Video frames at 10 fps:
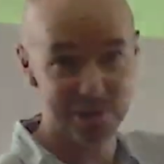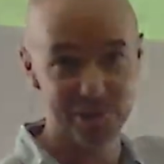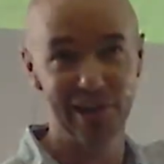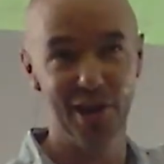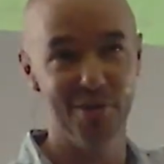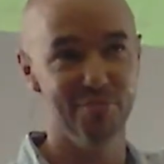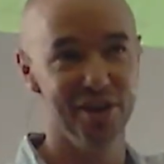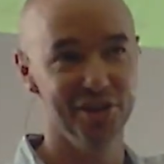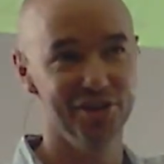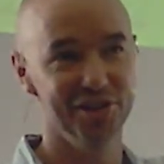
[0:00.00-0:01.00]
to go under a low
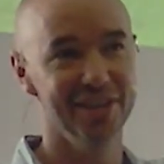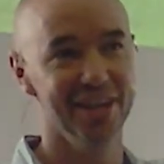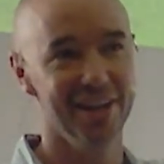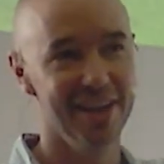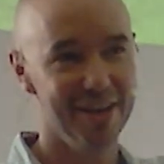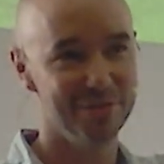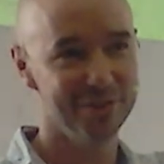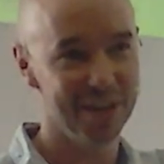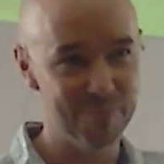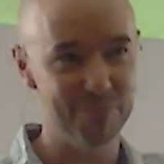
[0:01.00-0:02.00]
bridge,
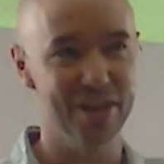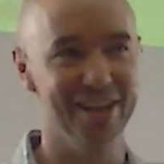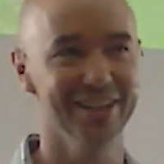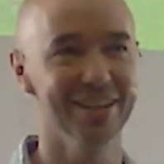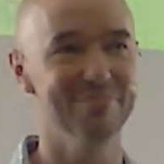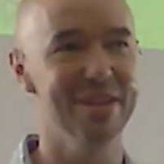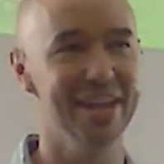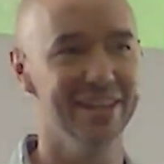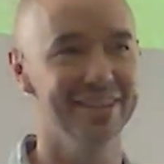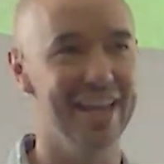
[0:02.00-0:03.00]
something that
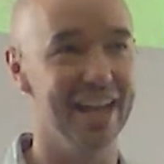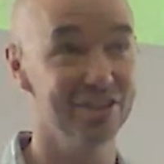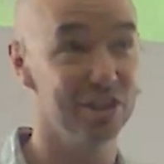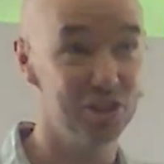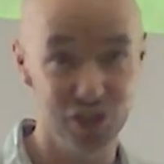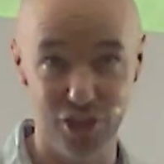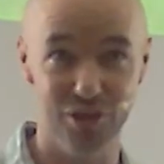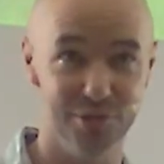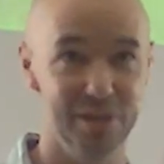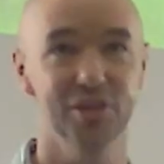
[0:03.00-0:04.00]
means he has to
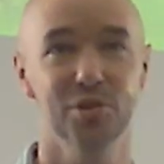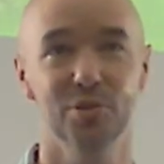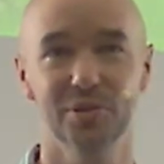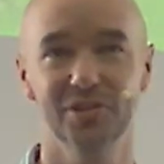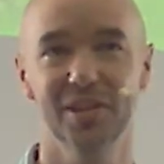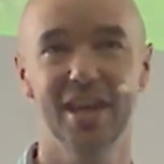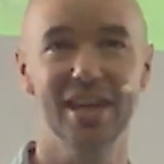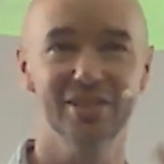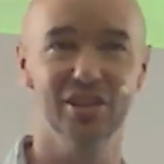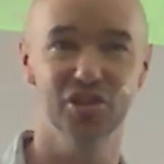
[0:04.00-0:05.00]
choose which horse.
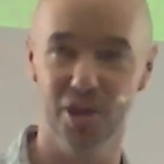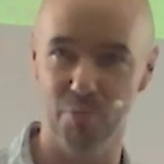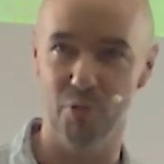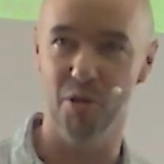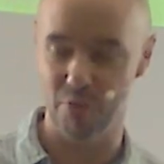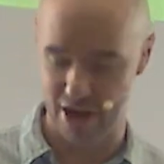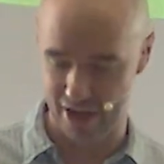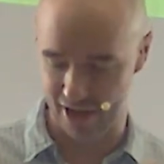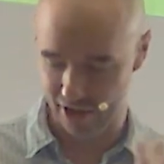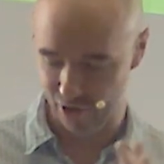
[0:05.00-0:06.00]
He has to jump one
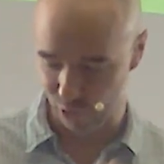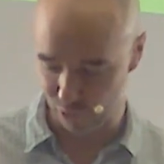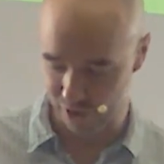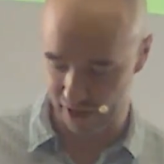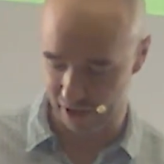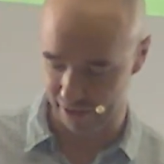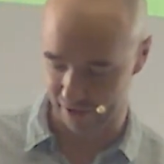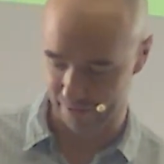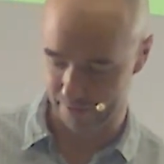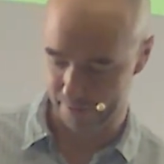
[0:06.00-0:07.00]
way or the
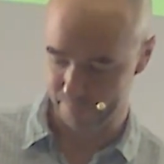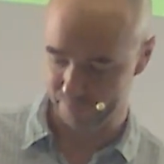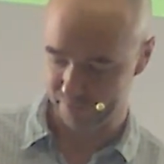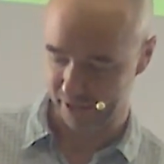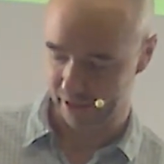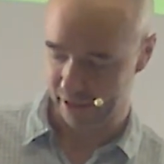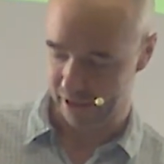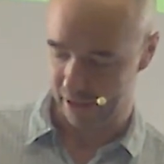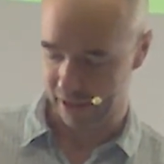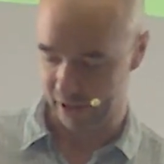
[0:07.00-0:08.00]
other.
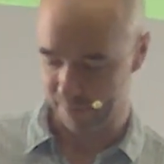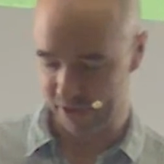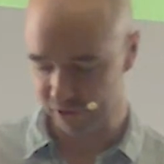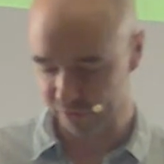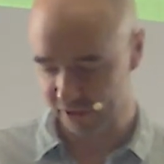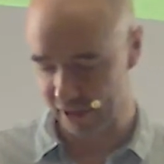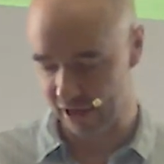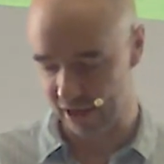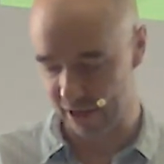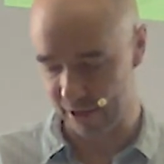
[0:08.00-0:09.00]
There's often
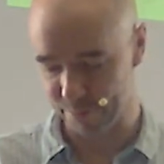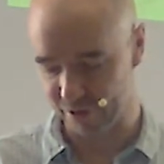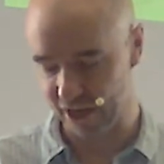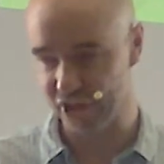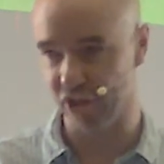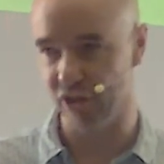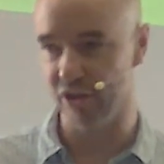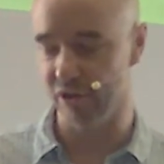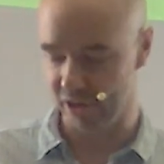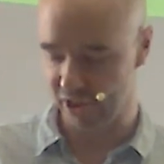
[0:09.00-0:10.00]
a pressure
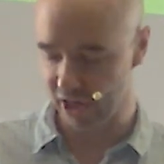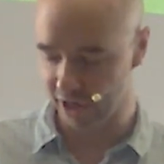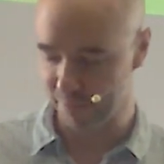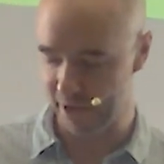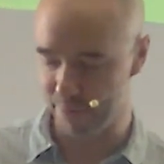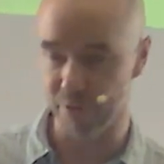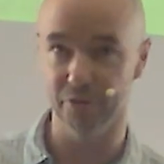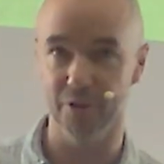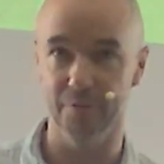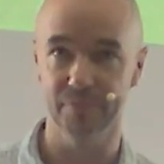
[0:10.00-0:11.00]
on young people
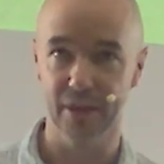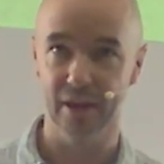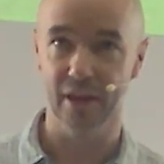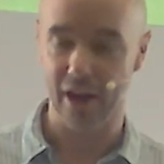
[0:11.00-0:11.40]
from